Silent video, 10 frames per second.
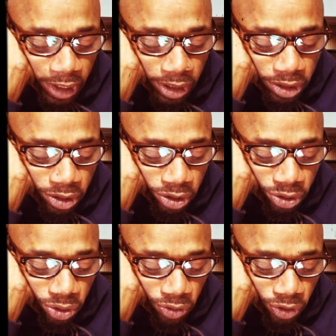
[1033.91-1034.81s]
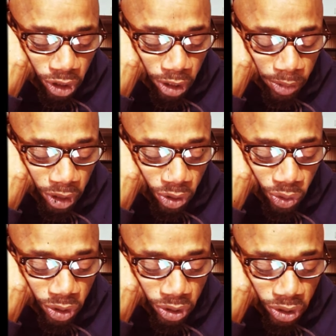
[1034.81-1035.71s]
This is Deuteronomy. Of
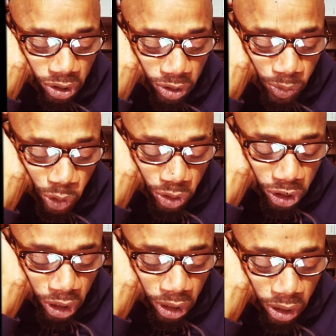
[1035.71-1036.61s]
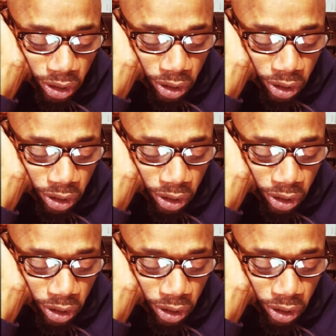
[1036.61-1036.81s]
course, this is Moshe,